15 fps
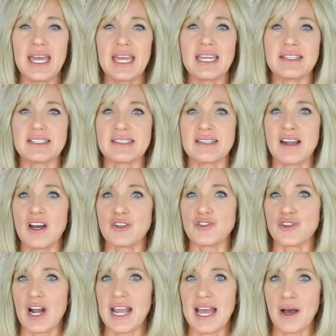It does not
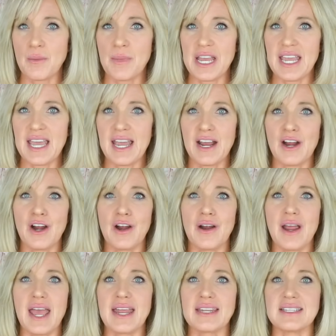dry out my
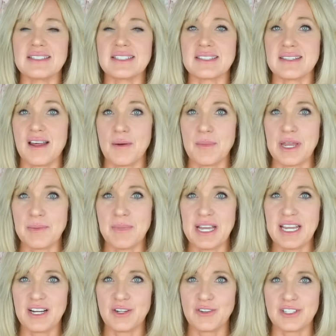hair and it does not make my
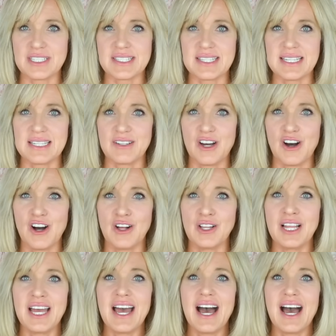hair greasy at all.